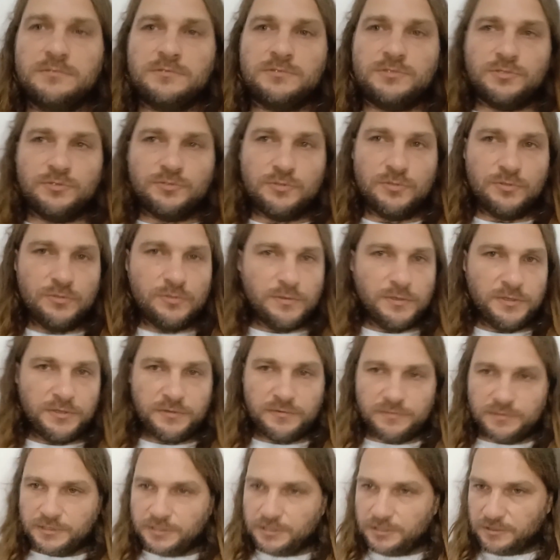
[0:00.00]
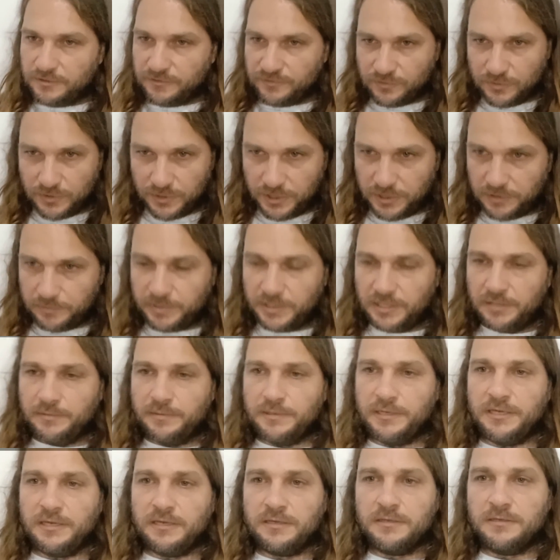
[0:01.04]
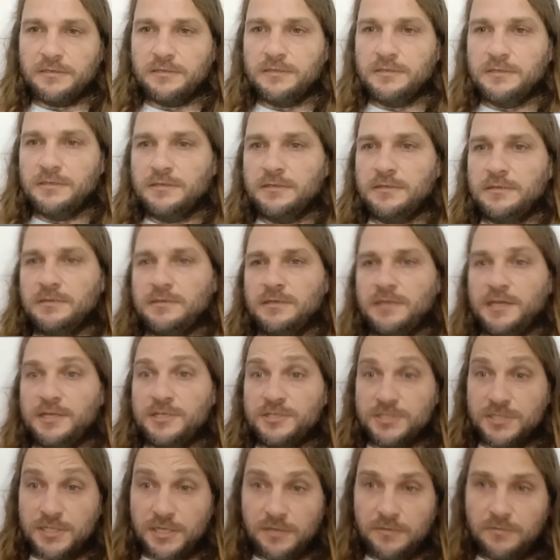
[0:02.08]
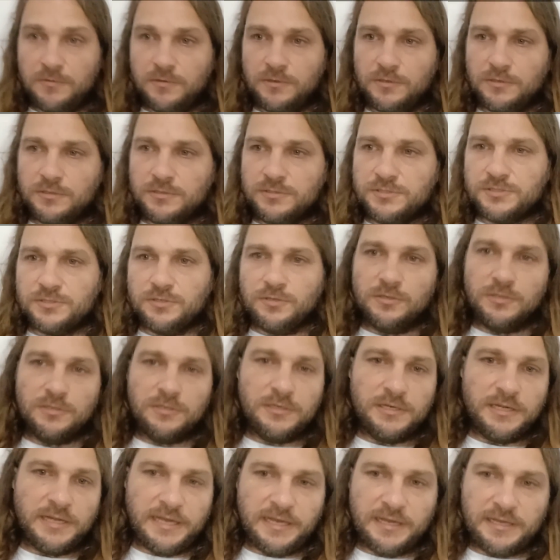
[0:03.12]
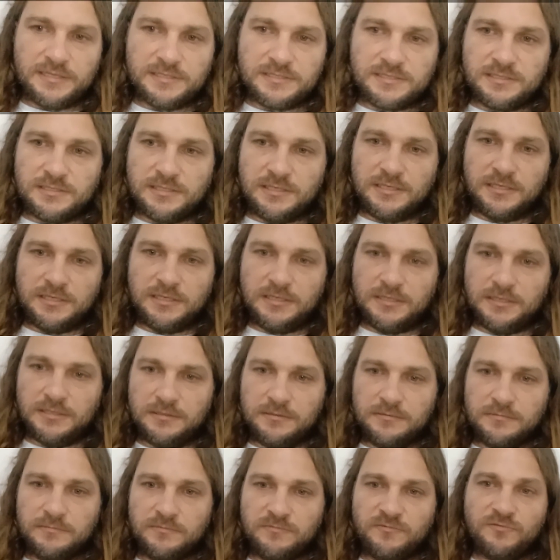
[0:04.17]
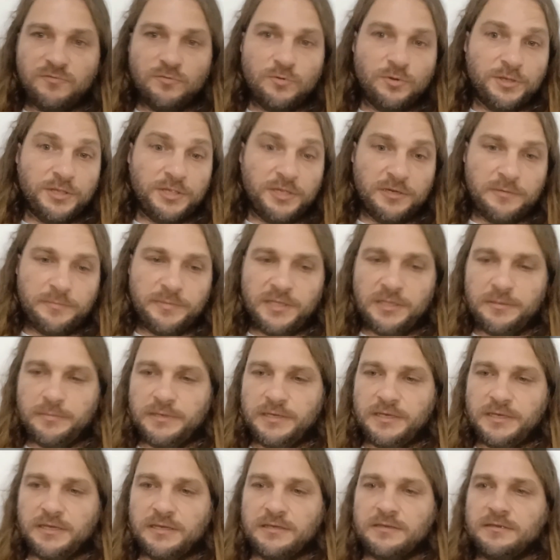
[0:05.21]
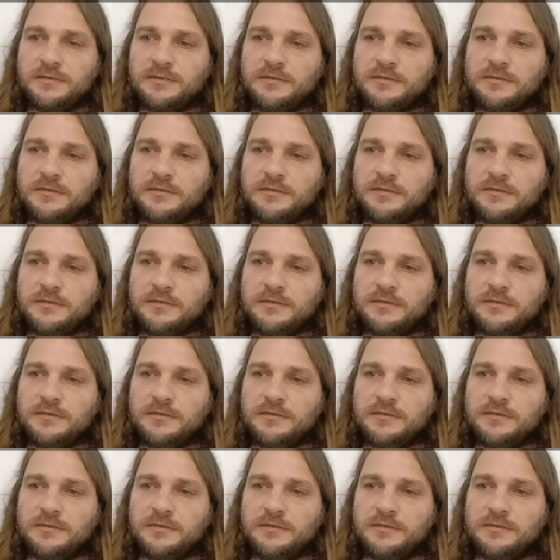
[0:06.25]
two or three or four year payback. Okay. In general, solar has a four year payback.